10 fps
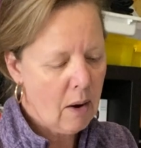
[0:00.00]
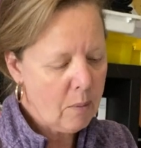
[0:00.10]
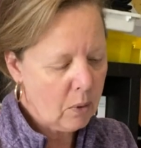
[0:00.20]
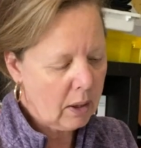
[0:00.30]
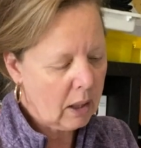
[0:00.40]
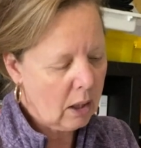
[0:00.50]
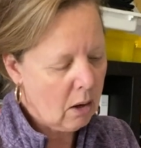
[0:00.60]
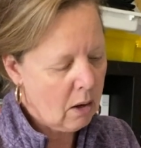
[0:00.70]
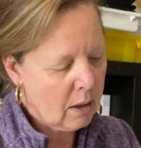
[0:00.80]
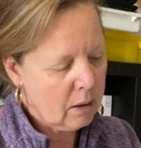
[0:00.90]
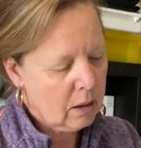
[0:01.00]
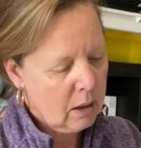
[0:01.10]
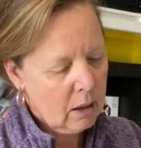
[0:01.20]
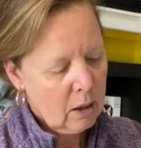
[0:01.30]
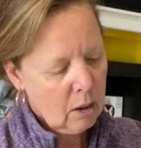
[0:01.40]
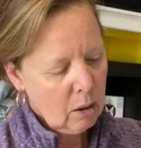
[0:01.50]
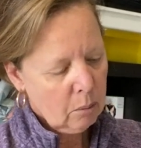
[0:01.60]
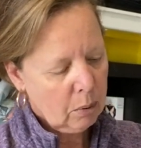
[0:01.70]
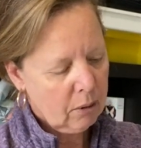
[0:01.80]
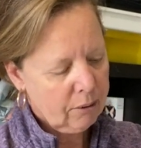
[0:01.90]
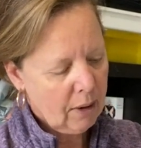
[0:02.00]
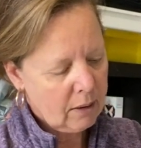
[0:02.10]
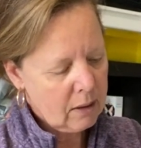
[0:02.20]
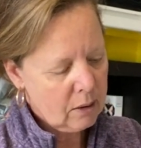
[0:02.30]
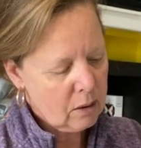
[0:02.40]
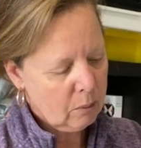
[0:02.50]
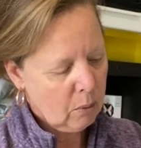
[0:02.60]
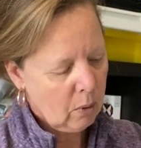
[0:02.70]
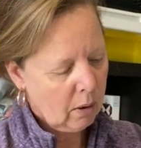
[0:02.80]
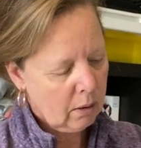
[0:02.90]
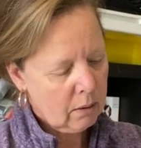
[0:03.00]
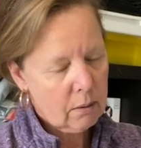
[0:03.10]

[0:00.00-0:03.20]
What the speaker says: I'm working on perfecting some more